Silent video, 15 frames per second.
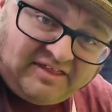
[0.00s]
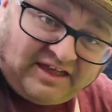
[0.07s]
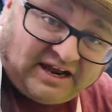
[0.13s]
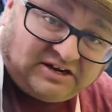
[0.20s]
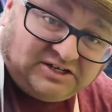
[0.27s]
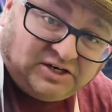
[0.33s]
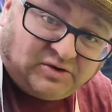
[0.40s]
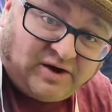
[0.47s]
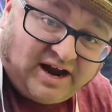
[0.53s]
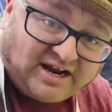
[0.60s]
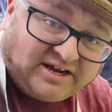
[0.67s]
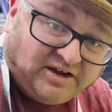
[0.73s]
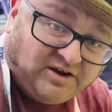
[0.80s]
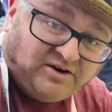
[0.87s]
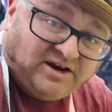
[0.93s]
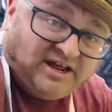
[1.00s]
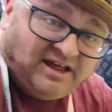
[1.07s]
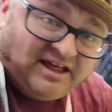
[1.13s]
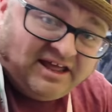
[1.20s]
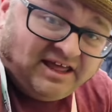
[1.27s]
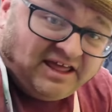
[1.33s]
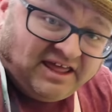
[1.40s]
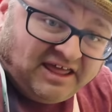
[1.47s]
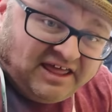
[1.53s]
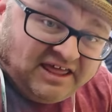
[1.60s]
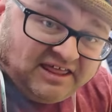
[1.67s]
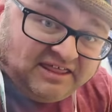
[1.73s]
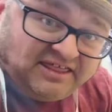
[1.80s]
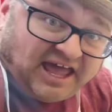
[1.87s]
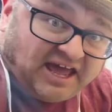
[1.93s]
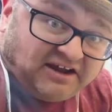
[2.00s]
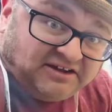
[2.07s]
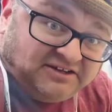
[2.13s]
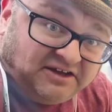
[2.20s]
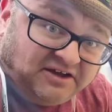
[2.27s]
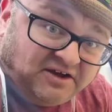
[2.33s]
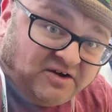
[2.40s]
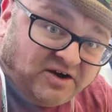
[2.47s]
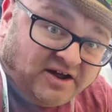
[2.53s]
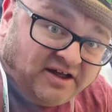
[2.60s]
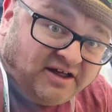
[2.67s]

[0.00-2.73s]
that'll do, raccoon. That'll do.